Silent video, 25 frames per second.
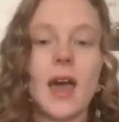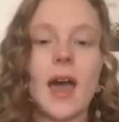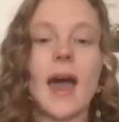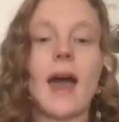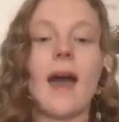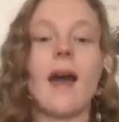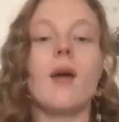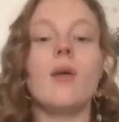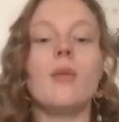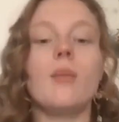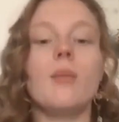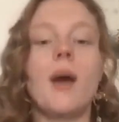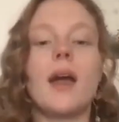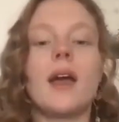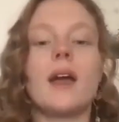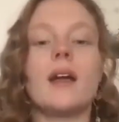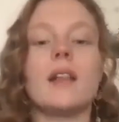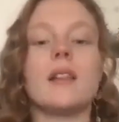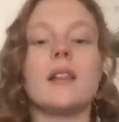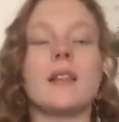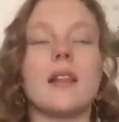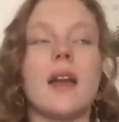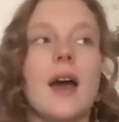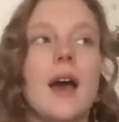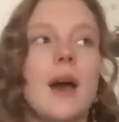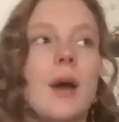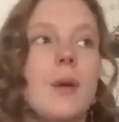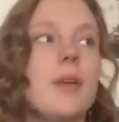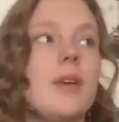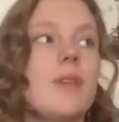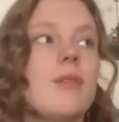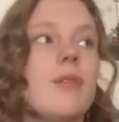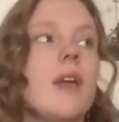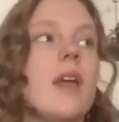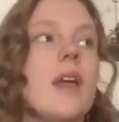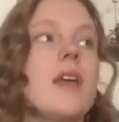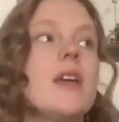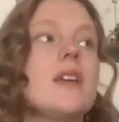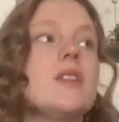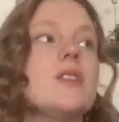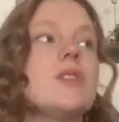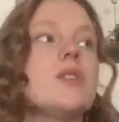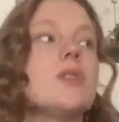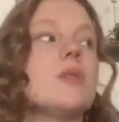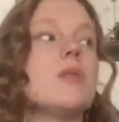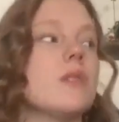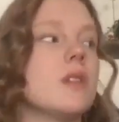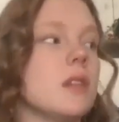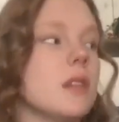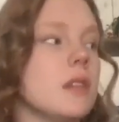How am I allowing Reiki
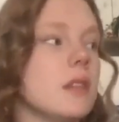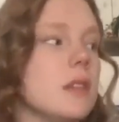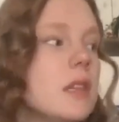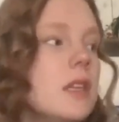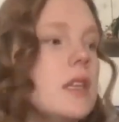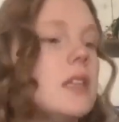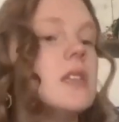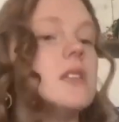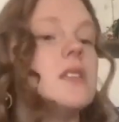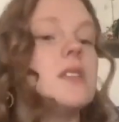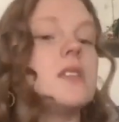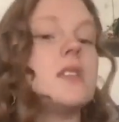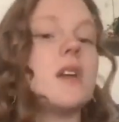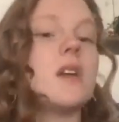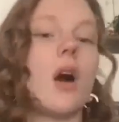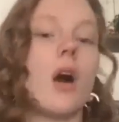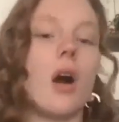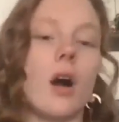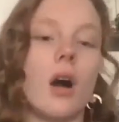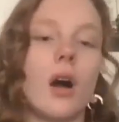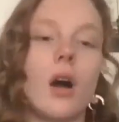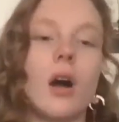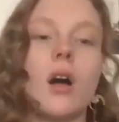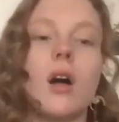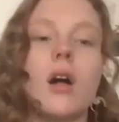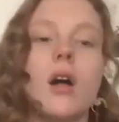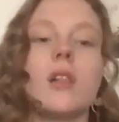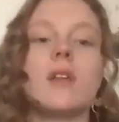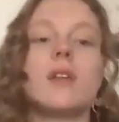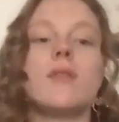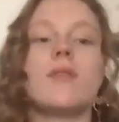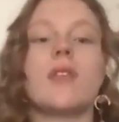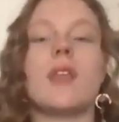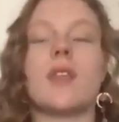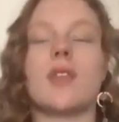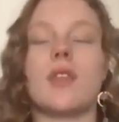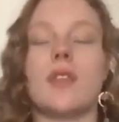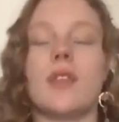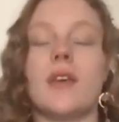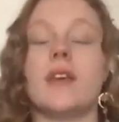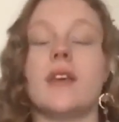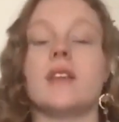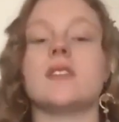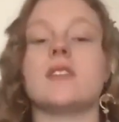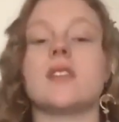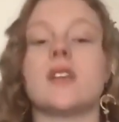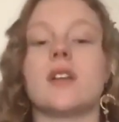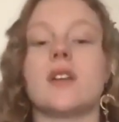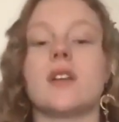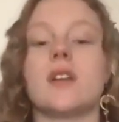to release all of the
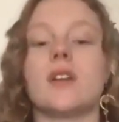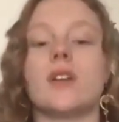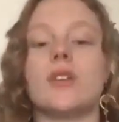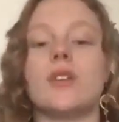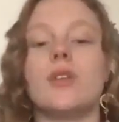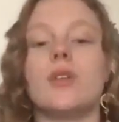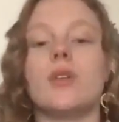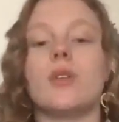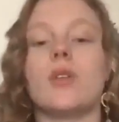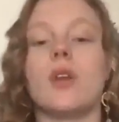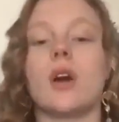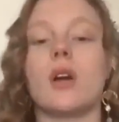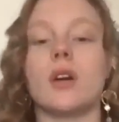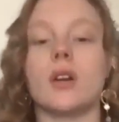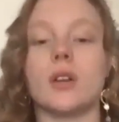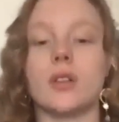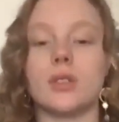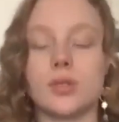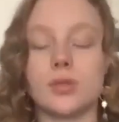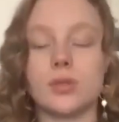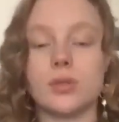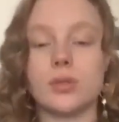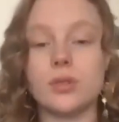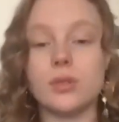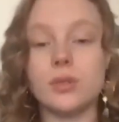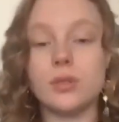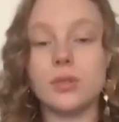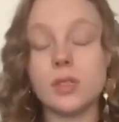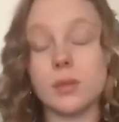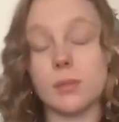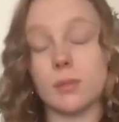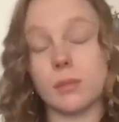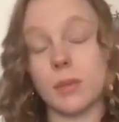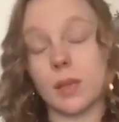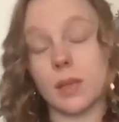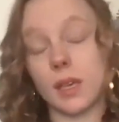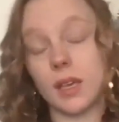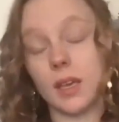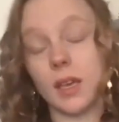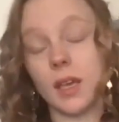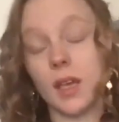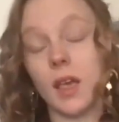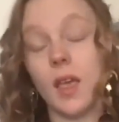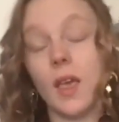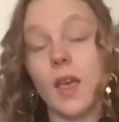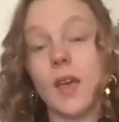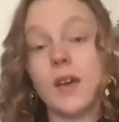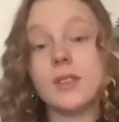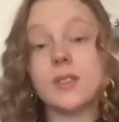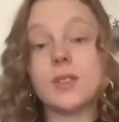things that are no longer true to me
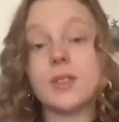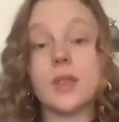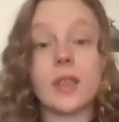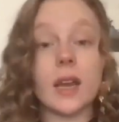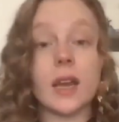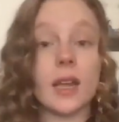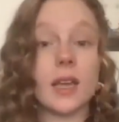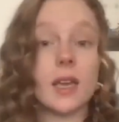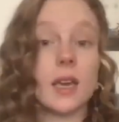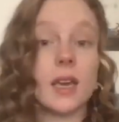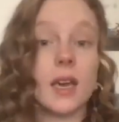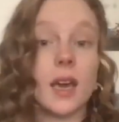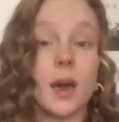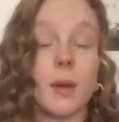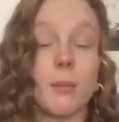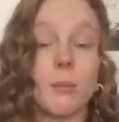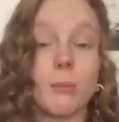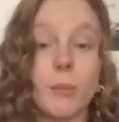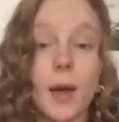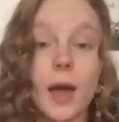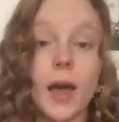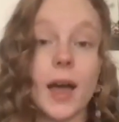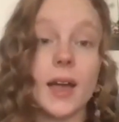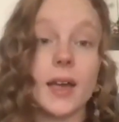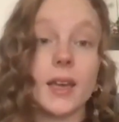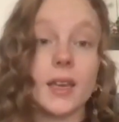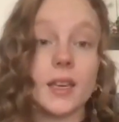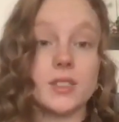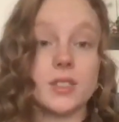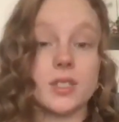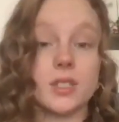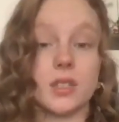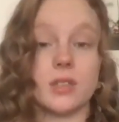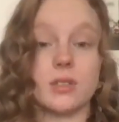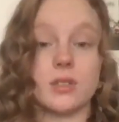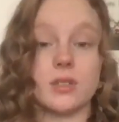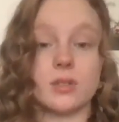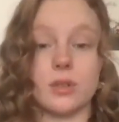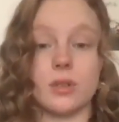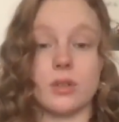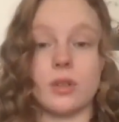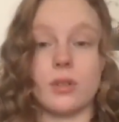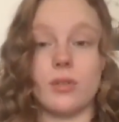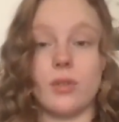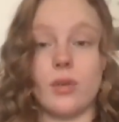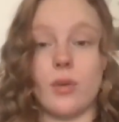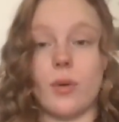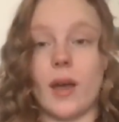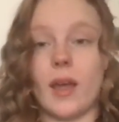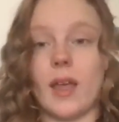so that I can come back into the truth
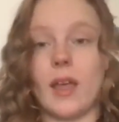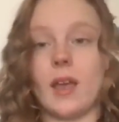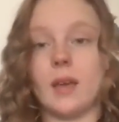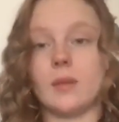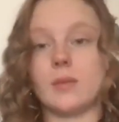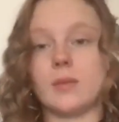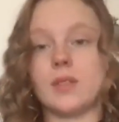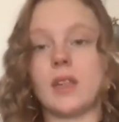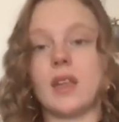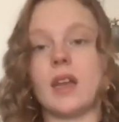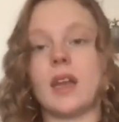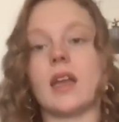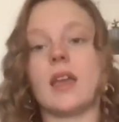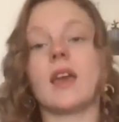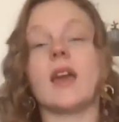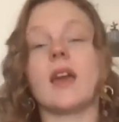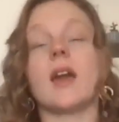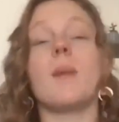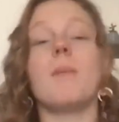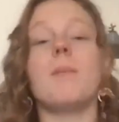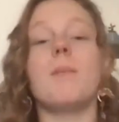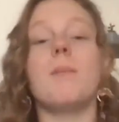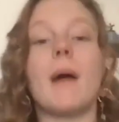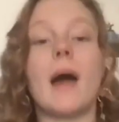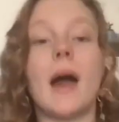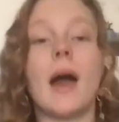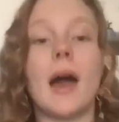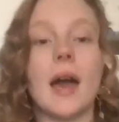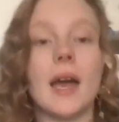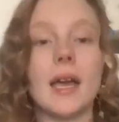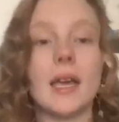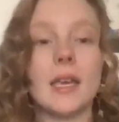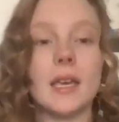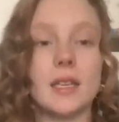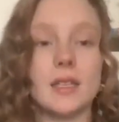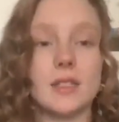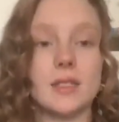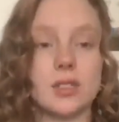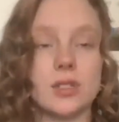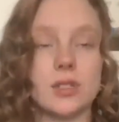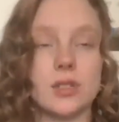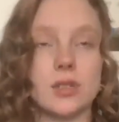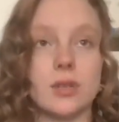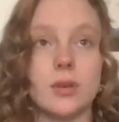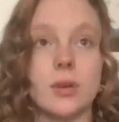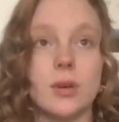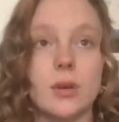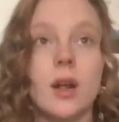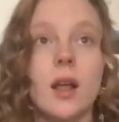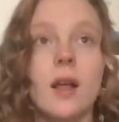of who I am, so that I can come back
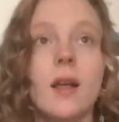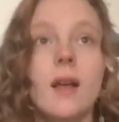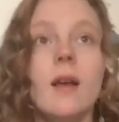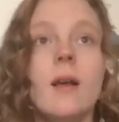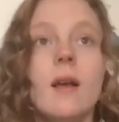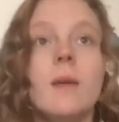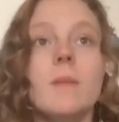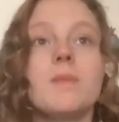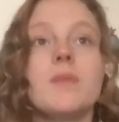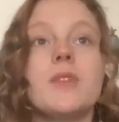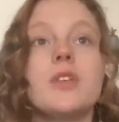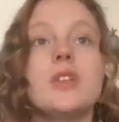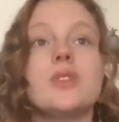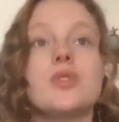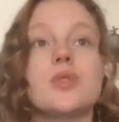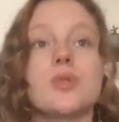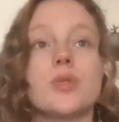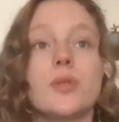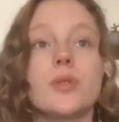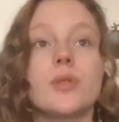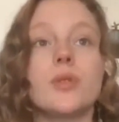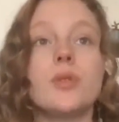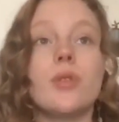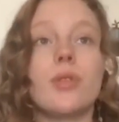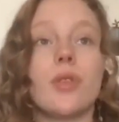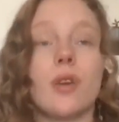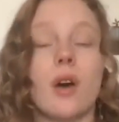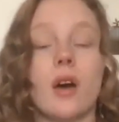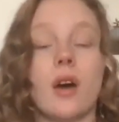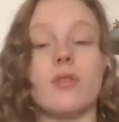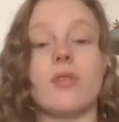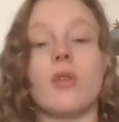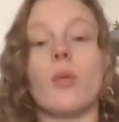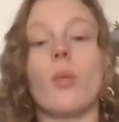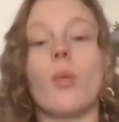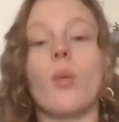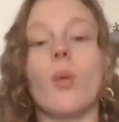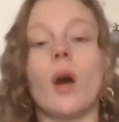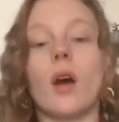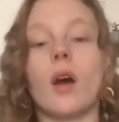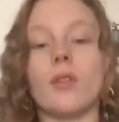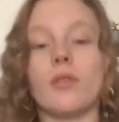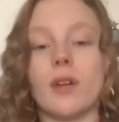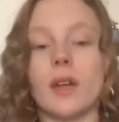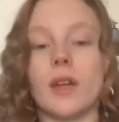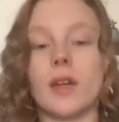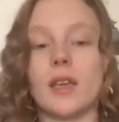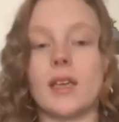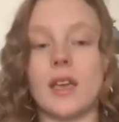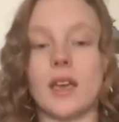into the truth of what
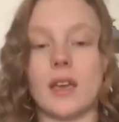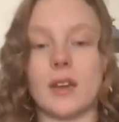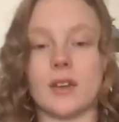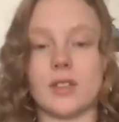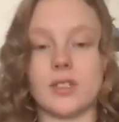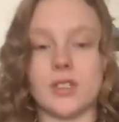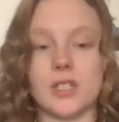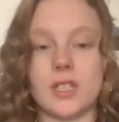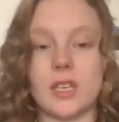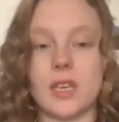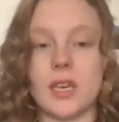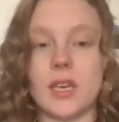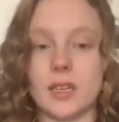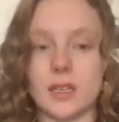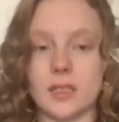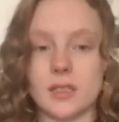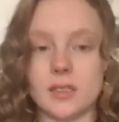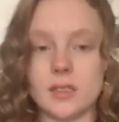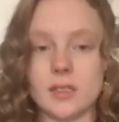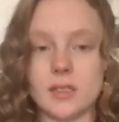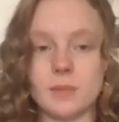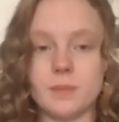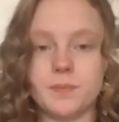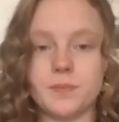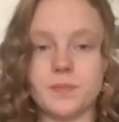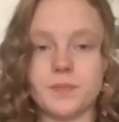Reiki energy is?